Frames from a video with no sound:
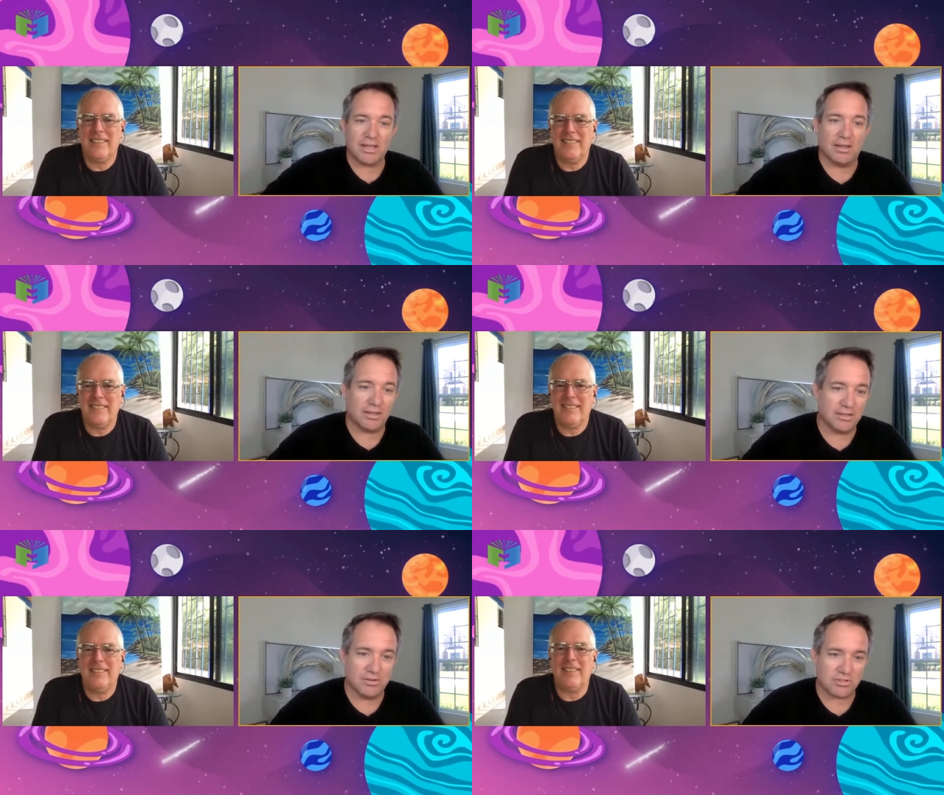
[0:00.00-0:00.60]
Speaker 1: Dan.
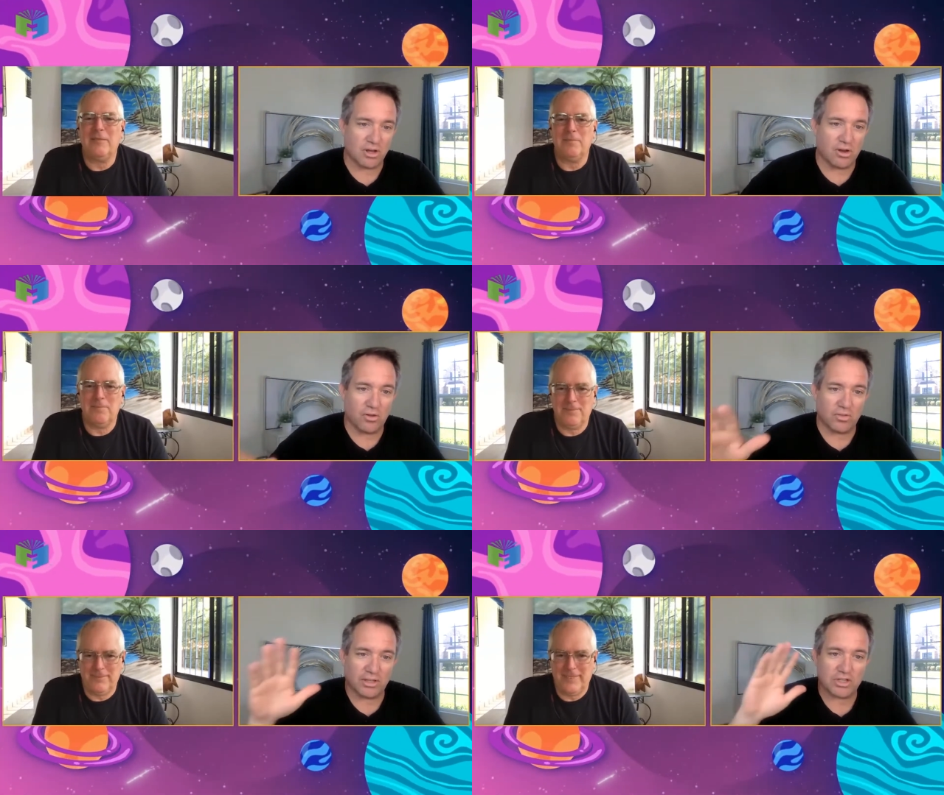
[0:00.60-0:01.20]
He knows
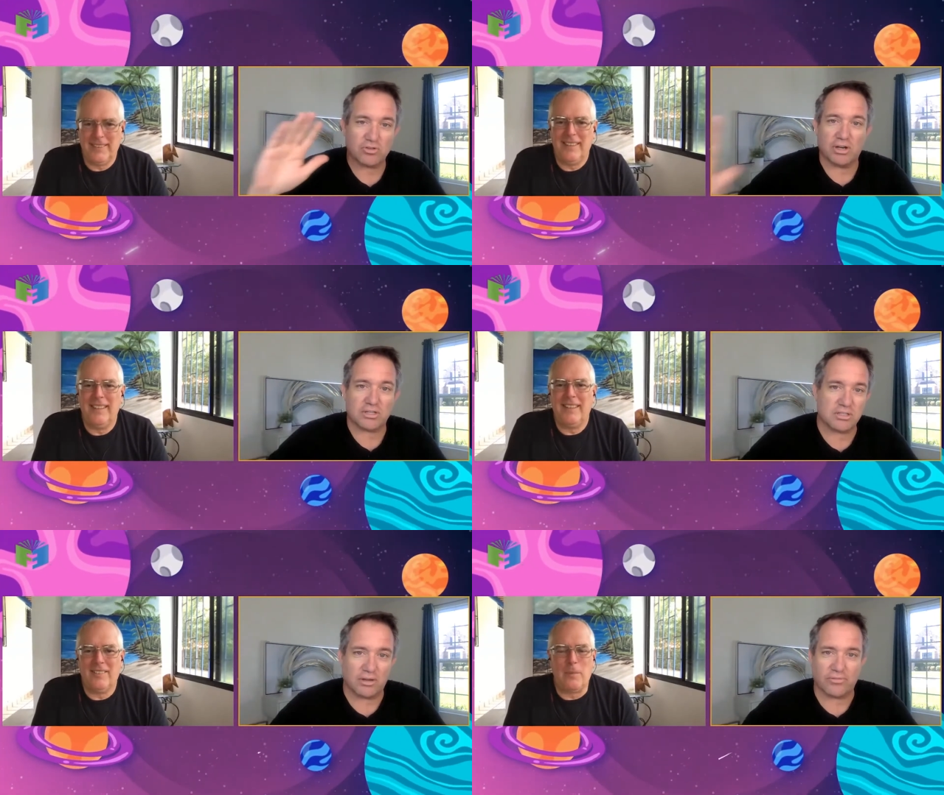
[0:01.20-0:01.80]
all the
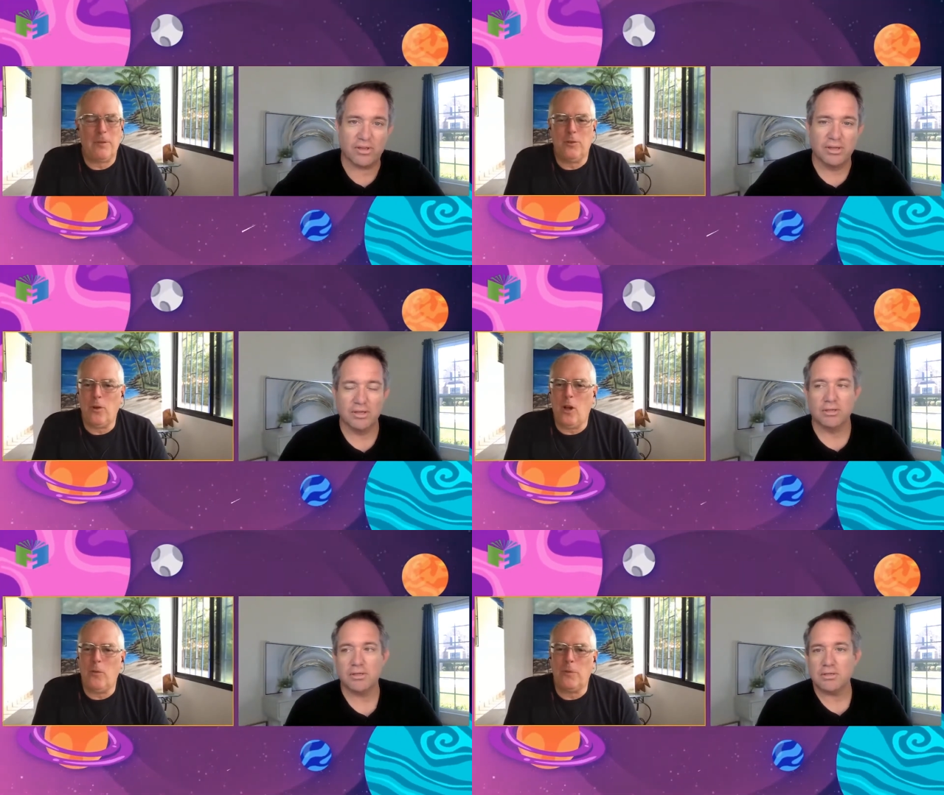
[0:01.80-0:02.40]
electronics
Speaker 2: stuff. Something's
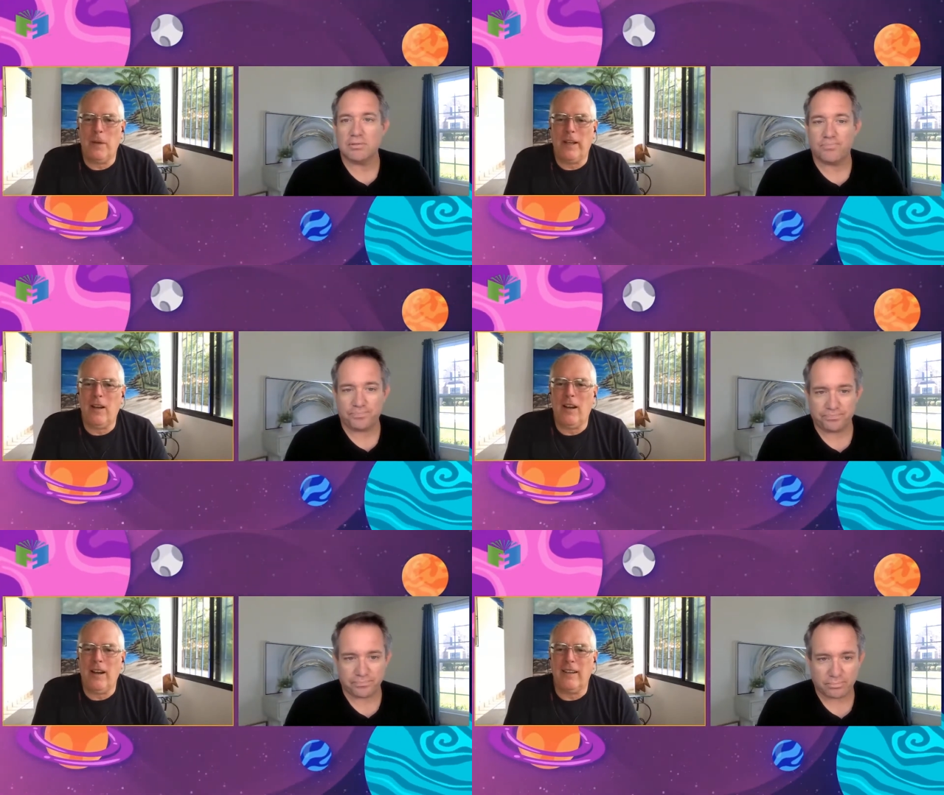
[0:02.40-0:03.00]
wrong with my
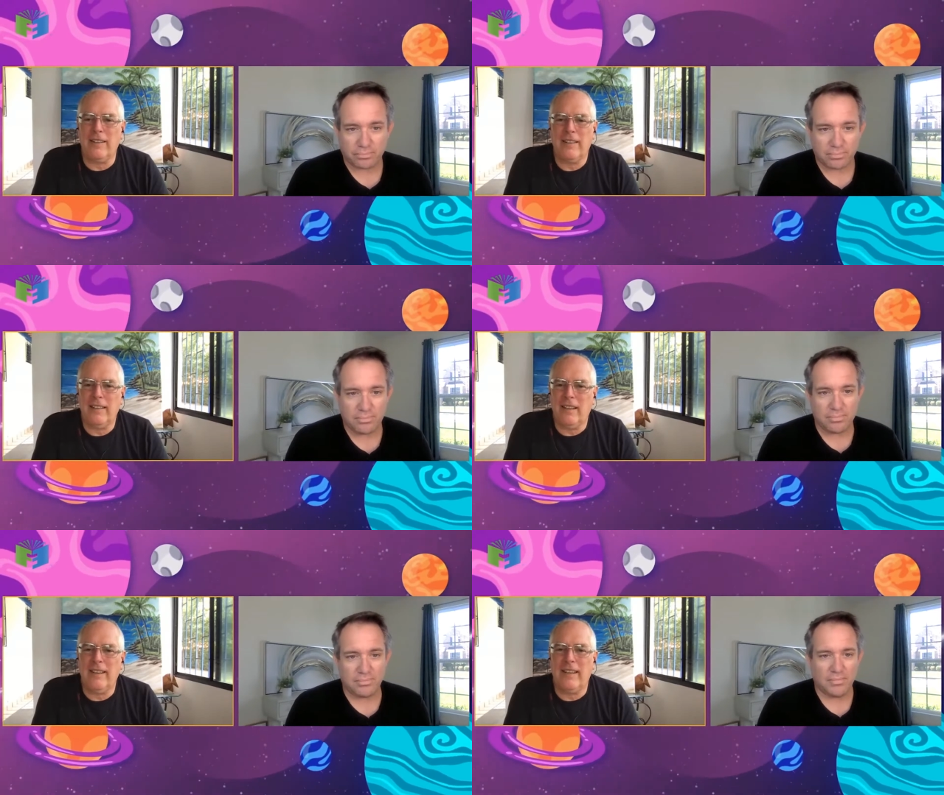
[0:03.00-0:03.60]
car.
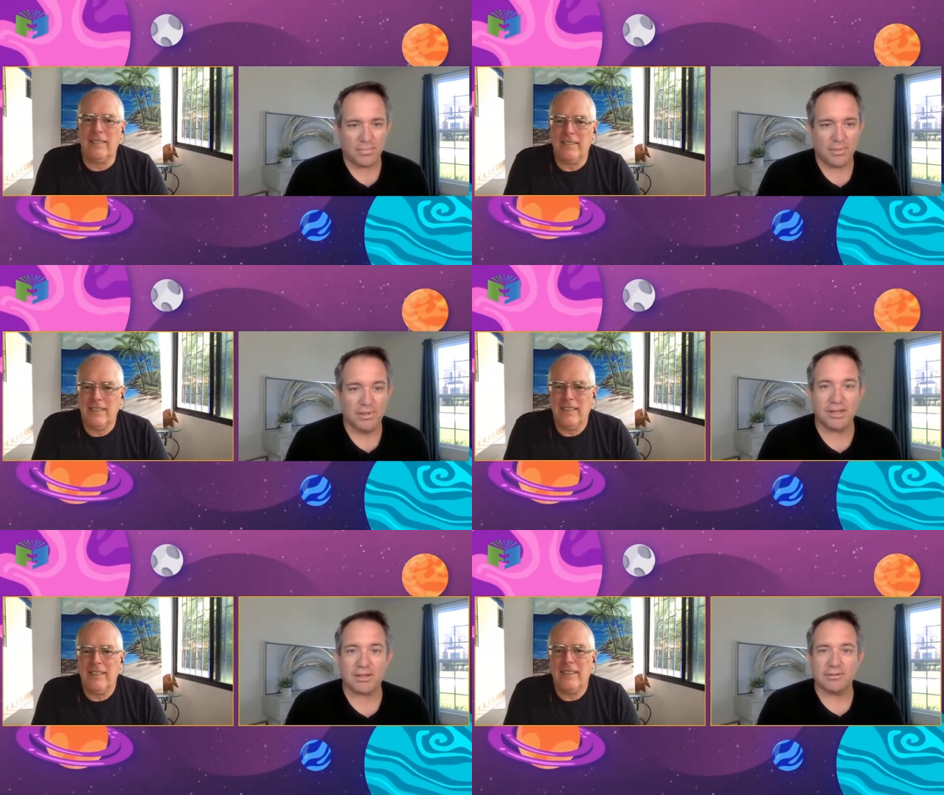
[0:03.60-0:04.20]
Oh yeah.
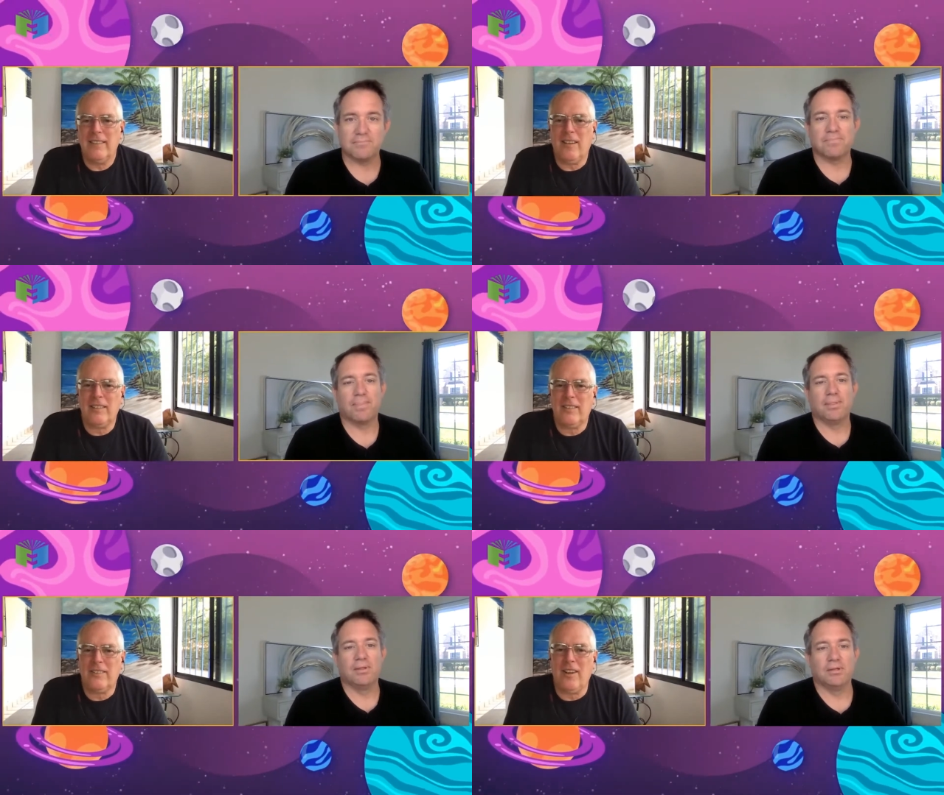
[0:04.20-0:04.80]

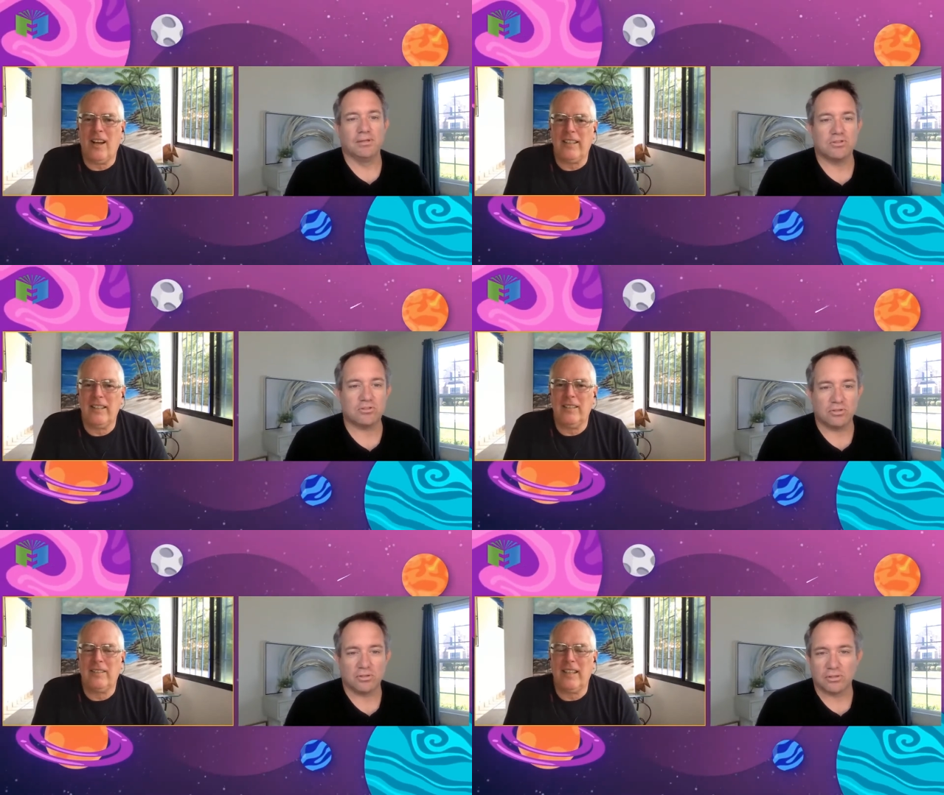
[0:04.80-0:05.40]
Talk to Scott.
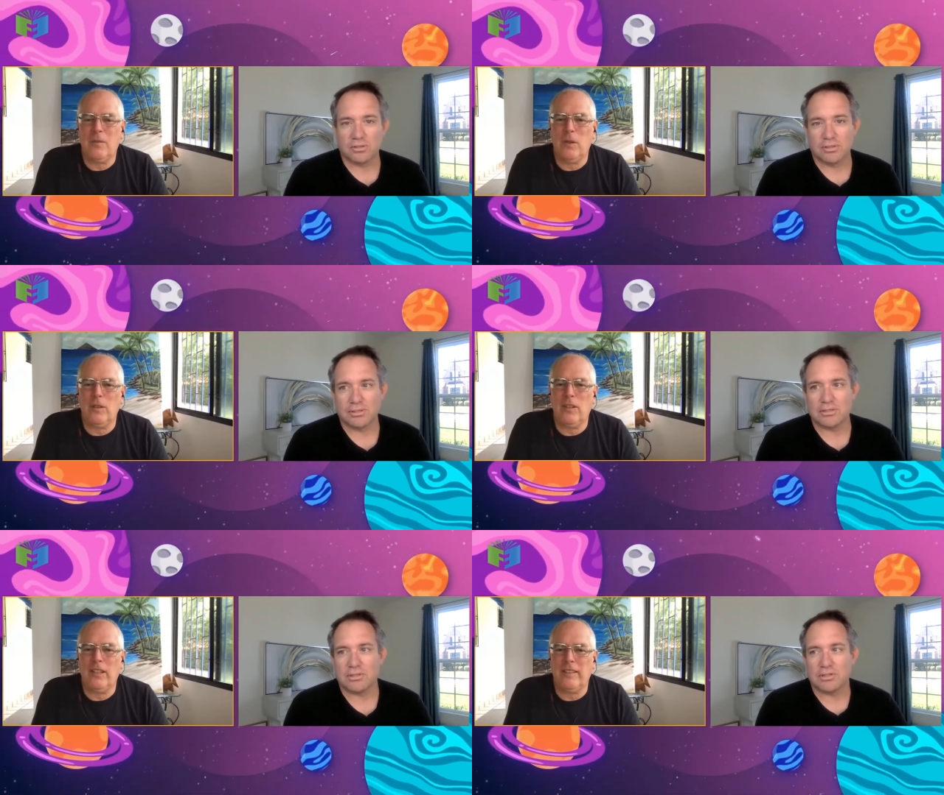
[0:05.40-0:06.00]
He'll take
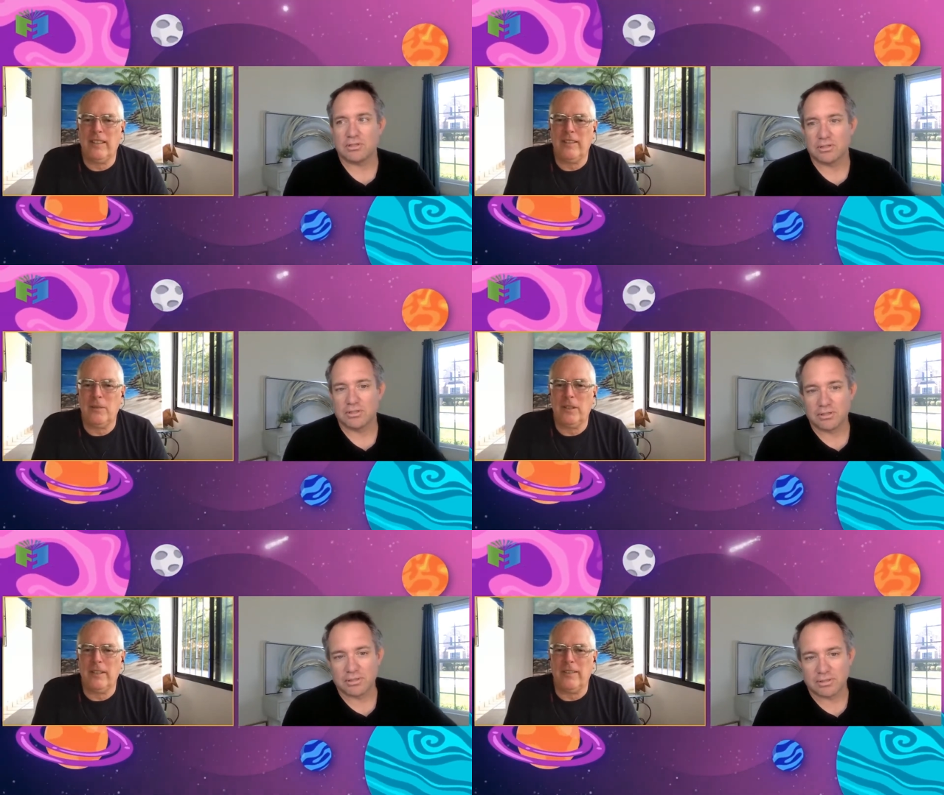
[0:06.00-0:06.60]
one look and tell
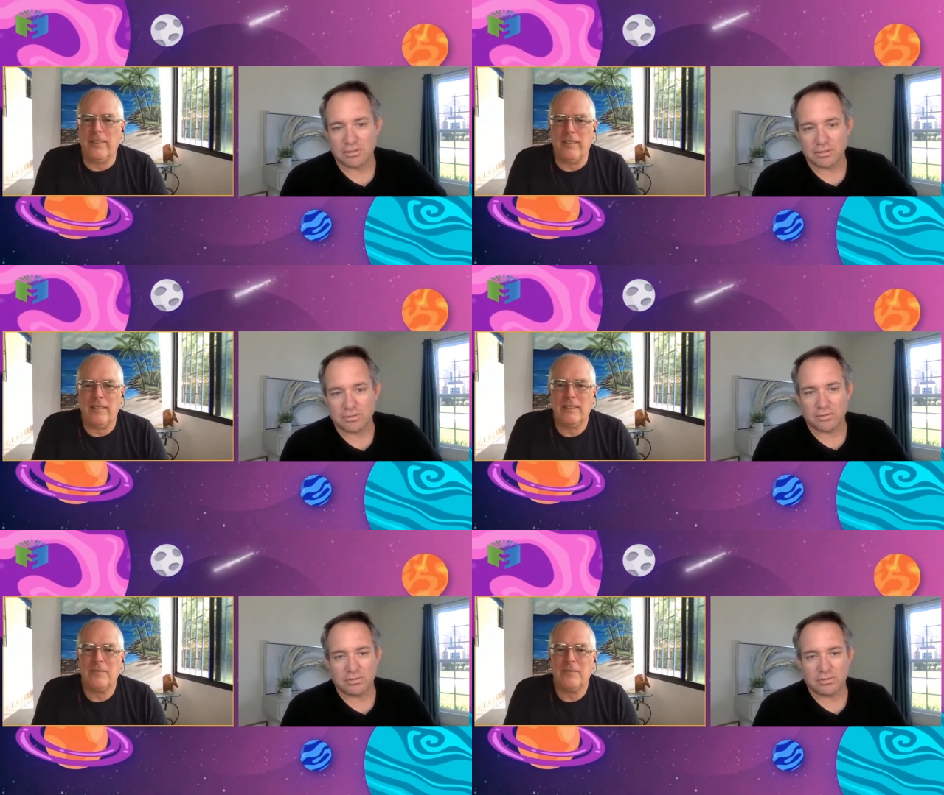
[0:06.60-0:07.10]
you what it is.